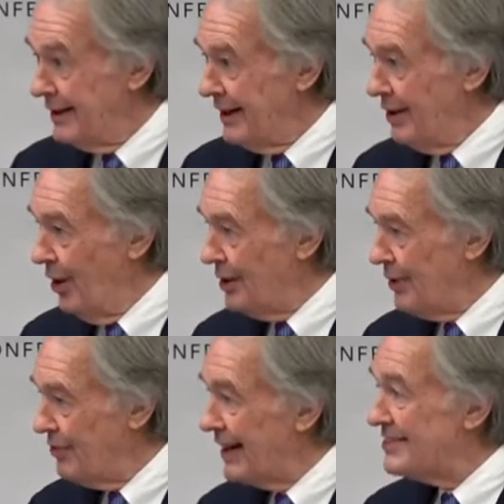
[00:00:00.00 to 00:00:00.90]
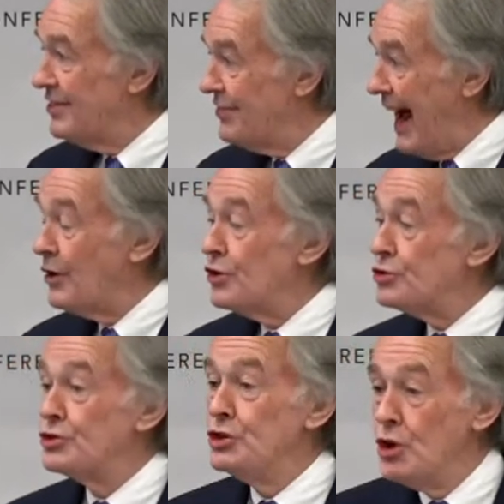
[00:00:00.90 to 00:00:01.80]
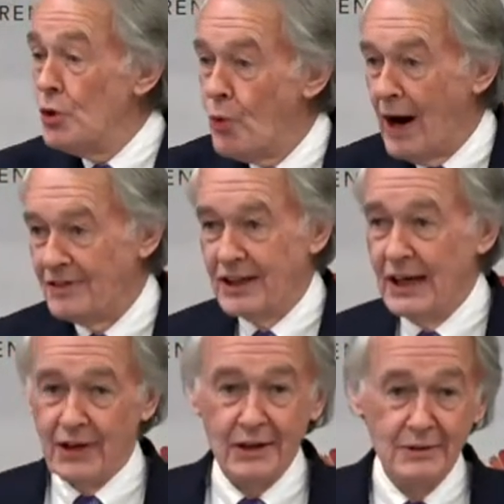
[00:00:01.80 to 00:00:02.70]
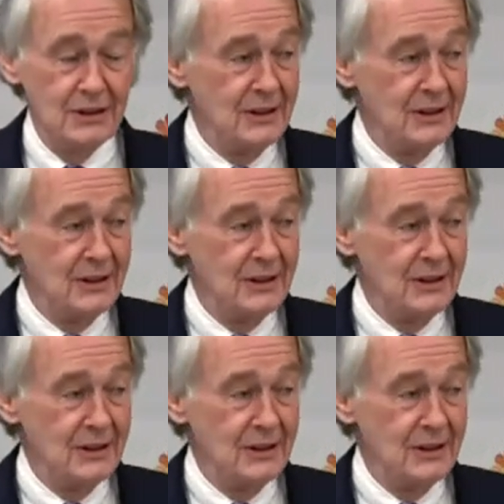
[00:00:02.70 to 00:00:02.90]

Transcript: It only reflects the values you want to give it,